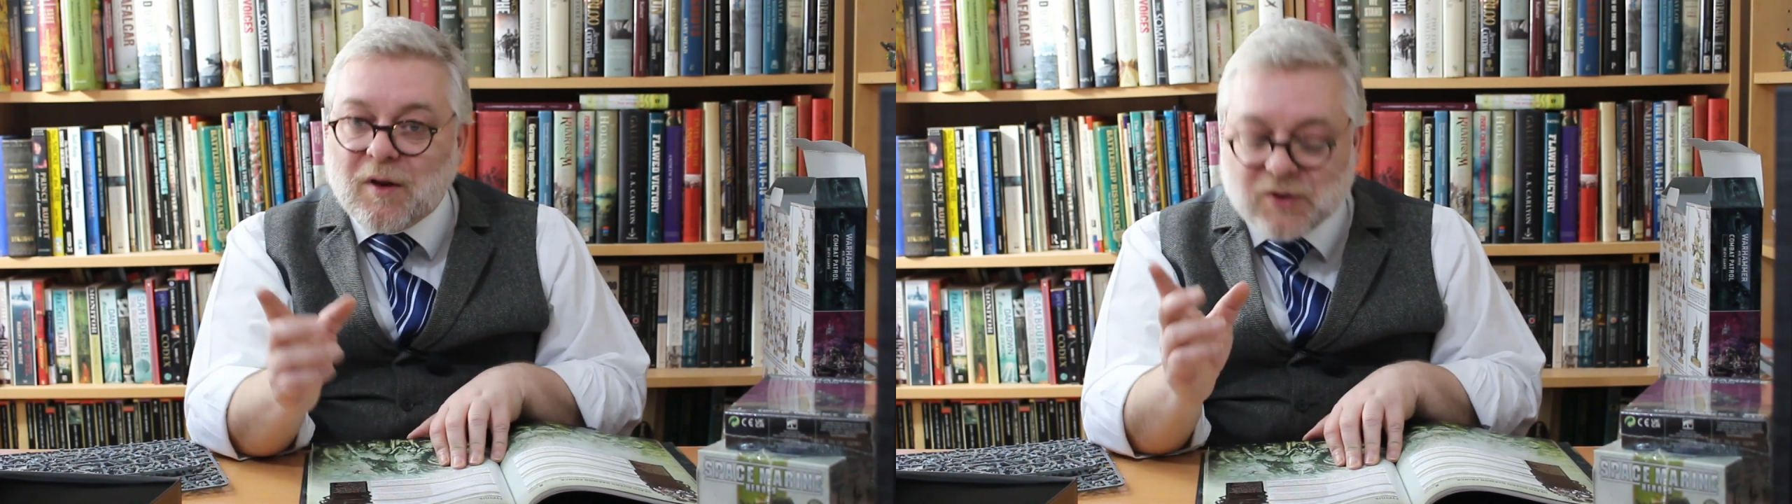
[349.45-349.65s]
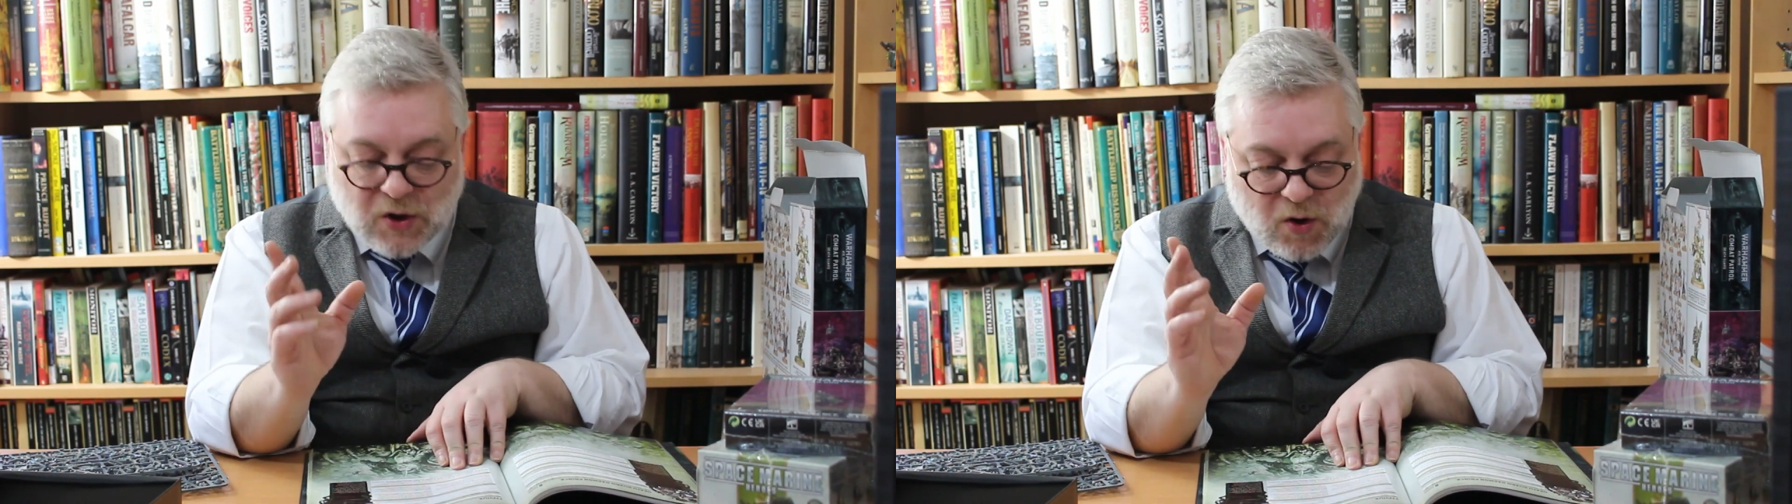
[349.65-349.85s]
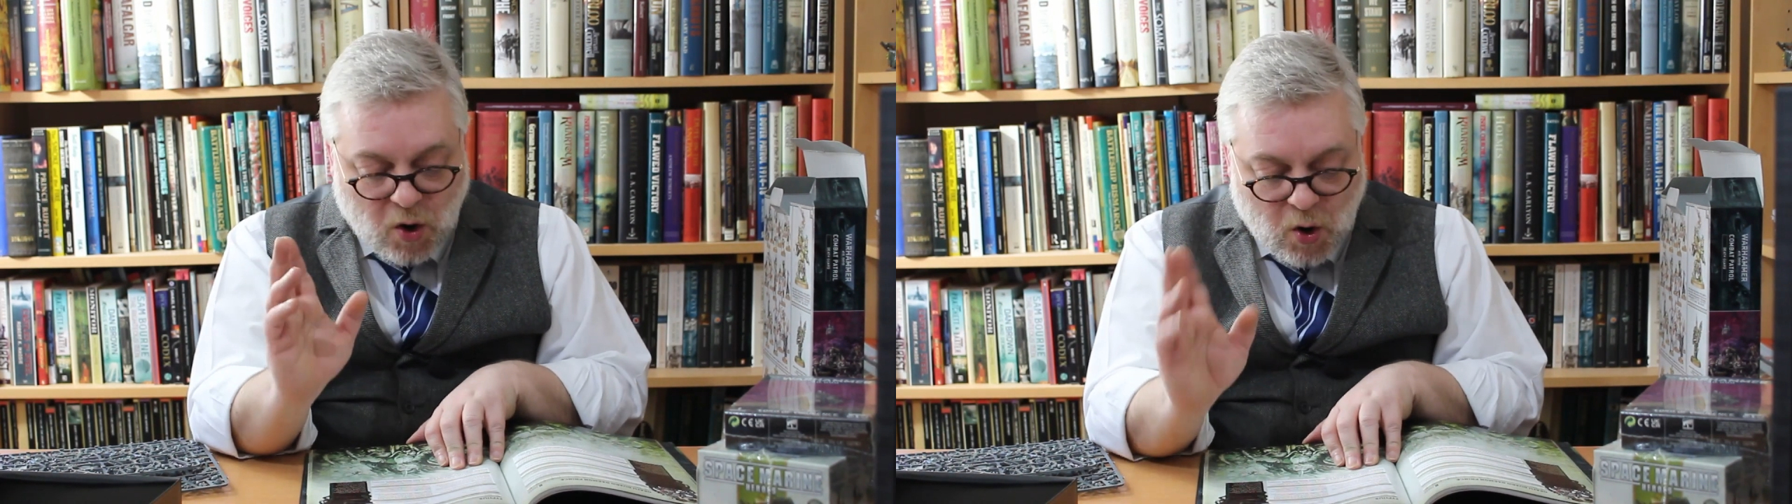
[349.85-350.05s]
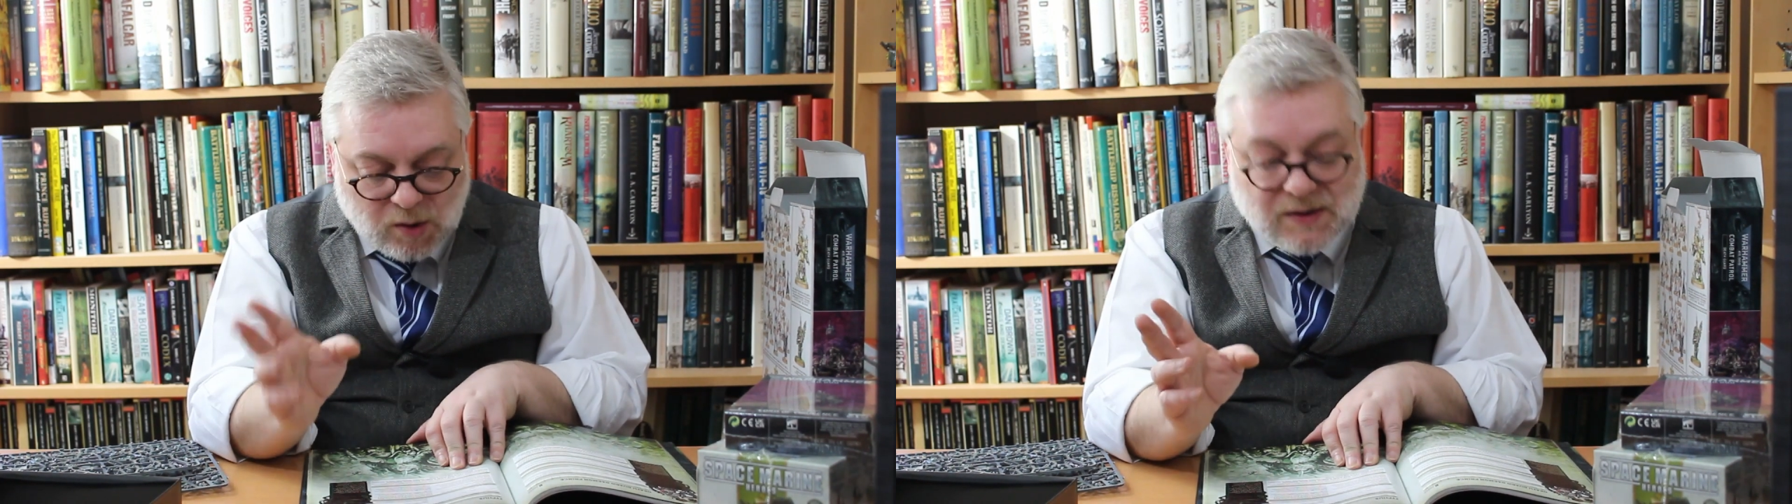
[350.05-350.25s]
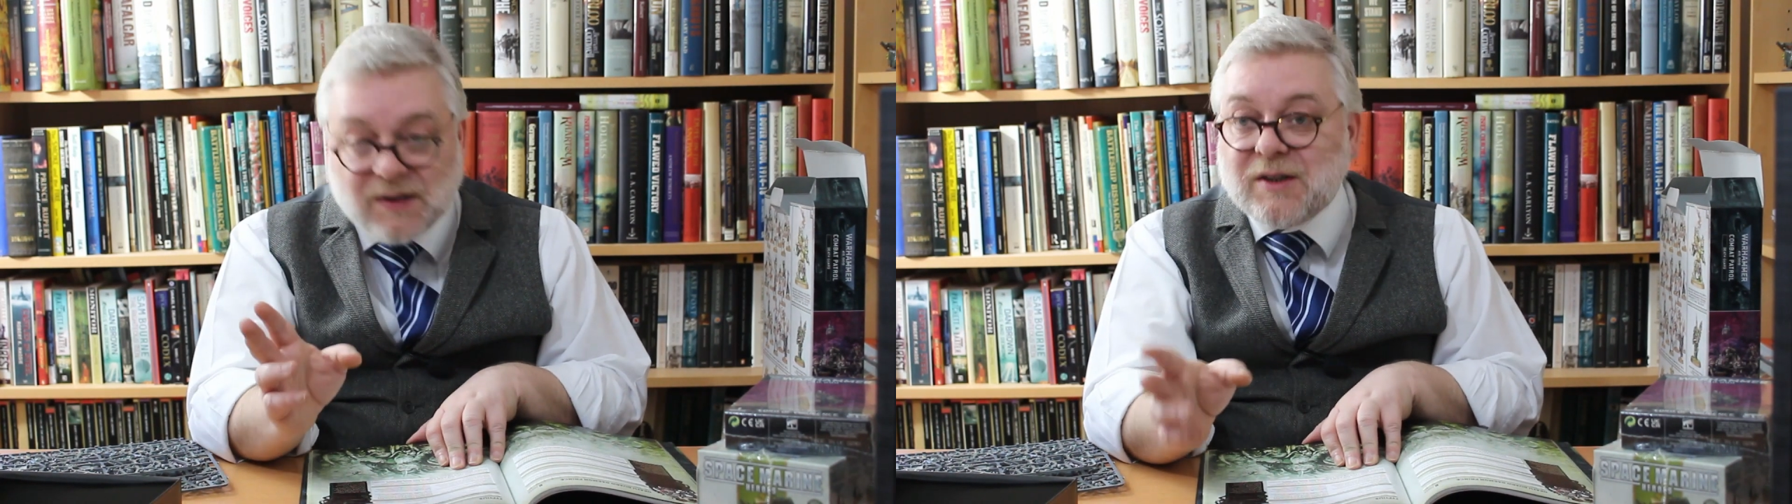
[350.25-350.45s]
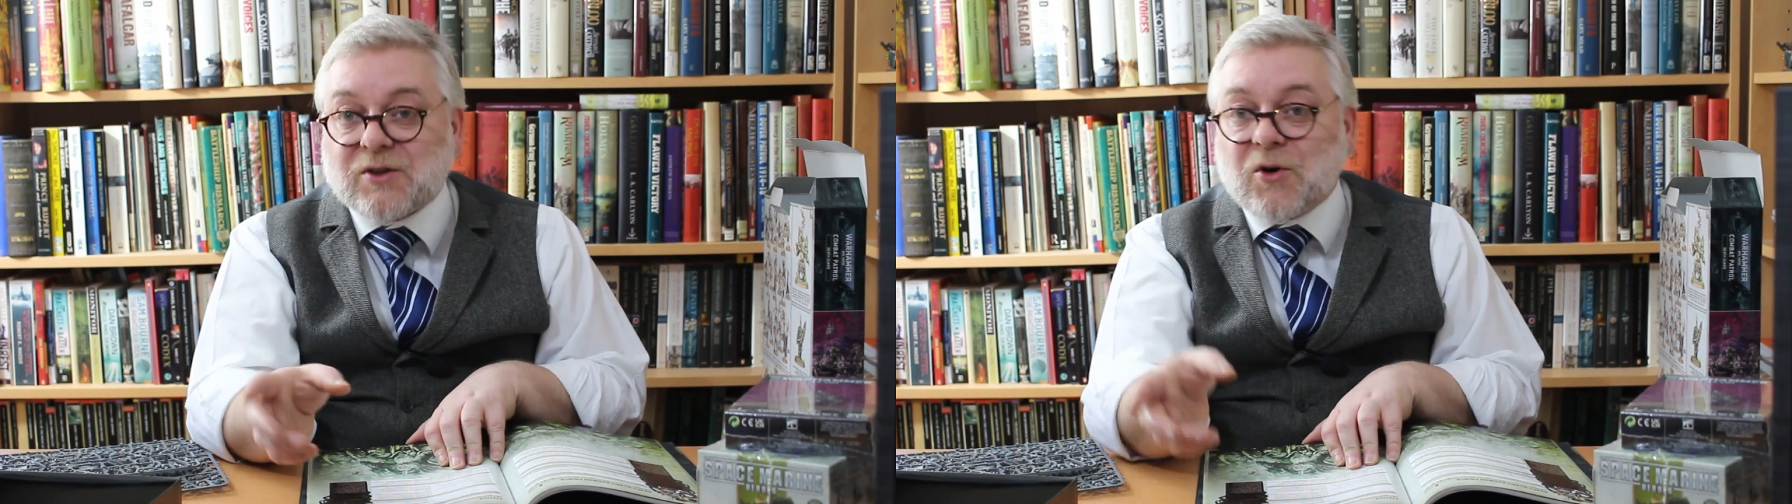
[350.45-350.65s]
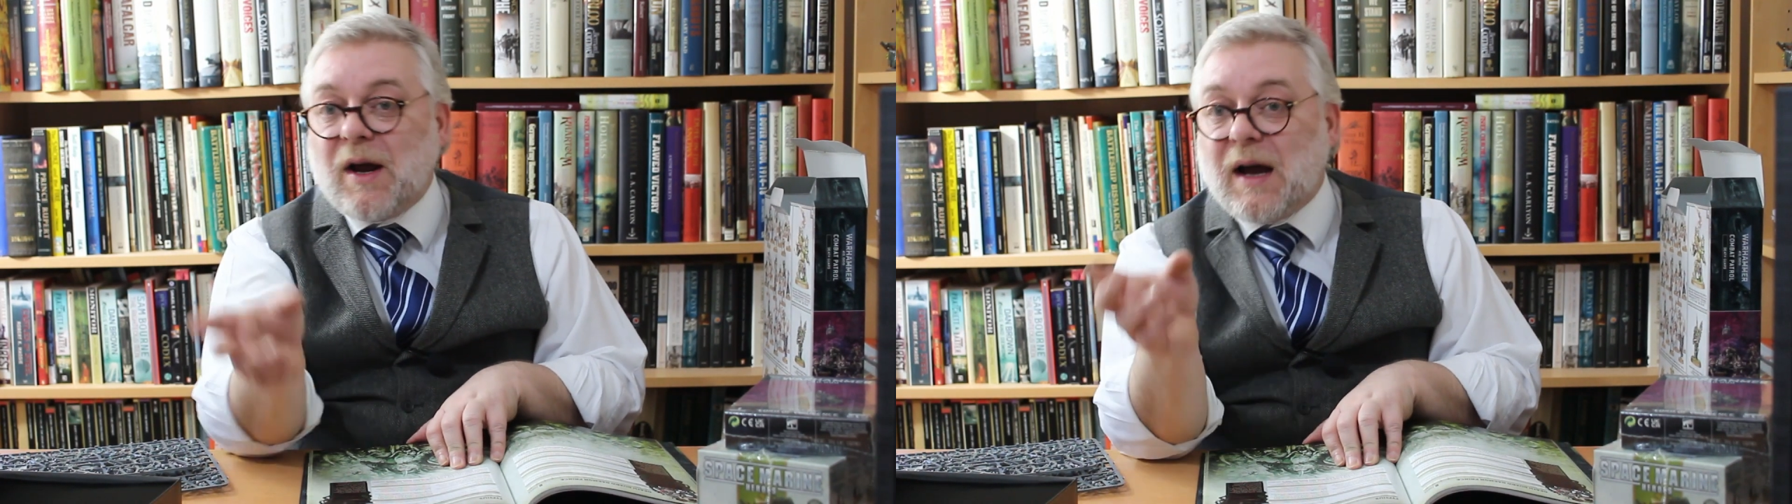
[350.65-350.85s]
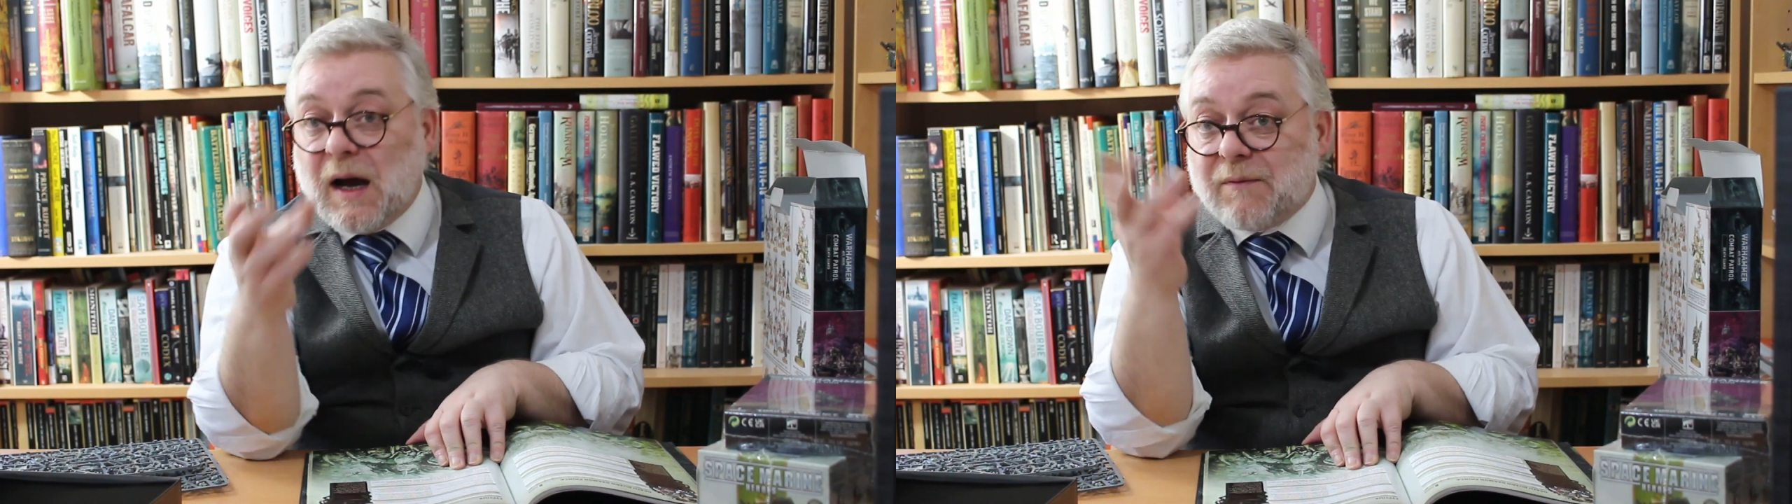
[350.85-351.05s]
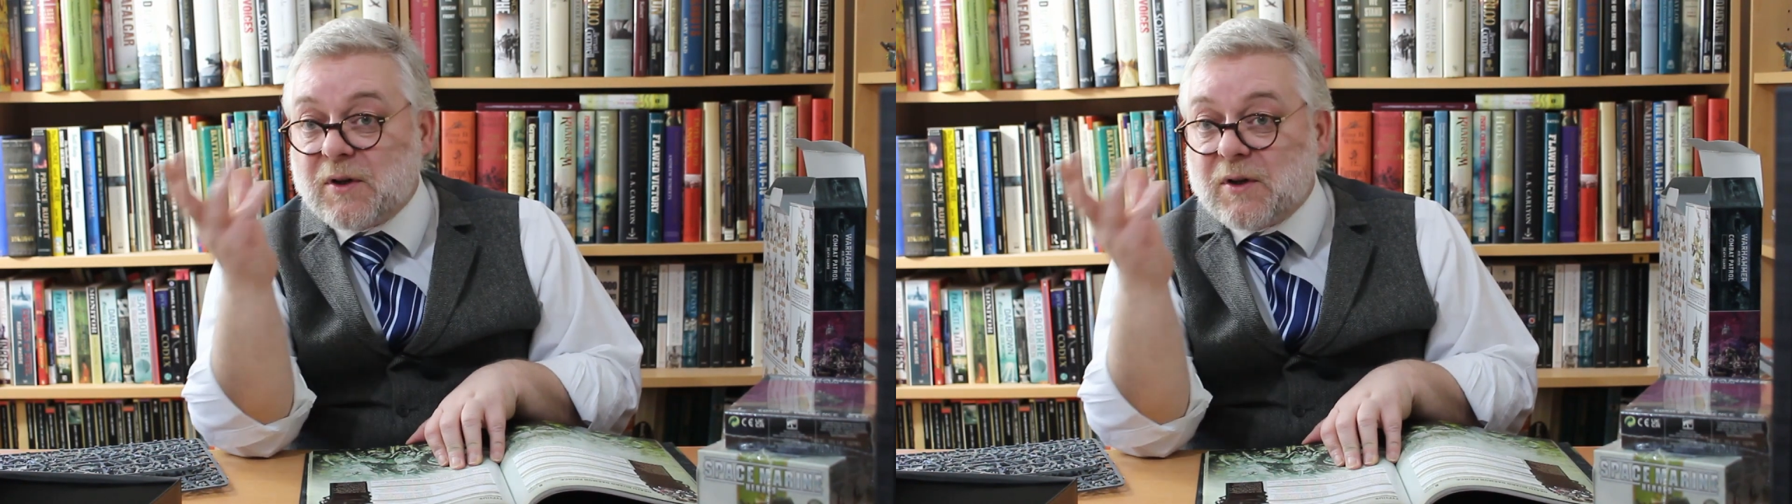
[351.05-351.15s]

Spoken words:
So host of the Destroyer Hive,